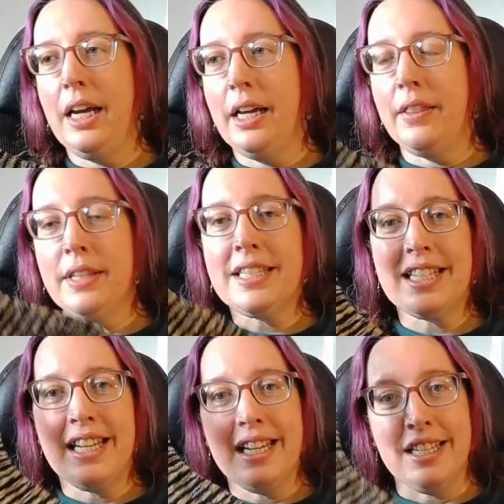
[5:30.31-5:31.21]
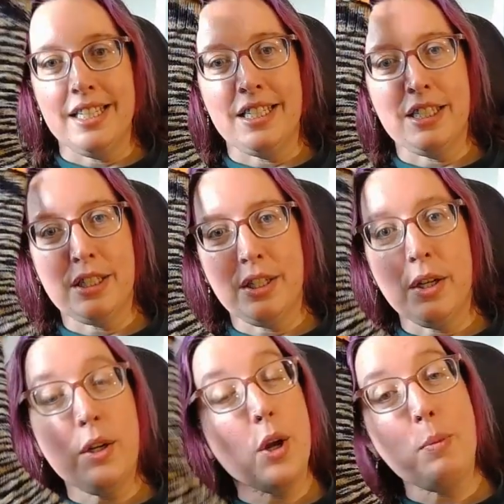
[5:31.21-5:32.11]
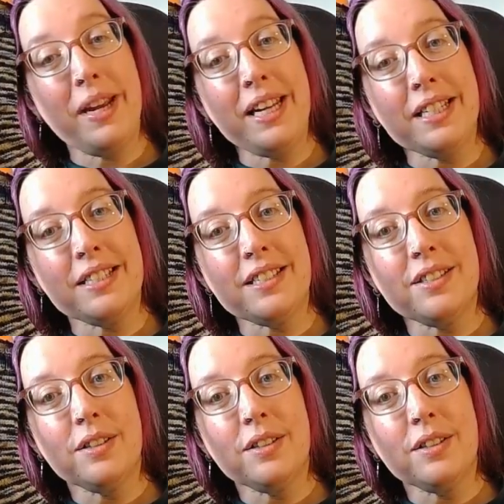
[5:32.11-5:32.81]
This is Gnome Acres.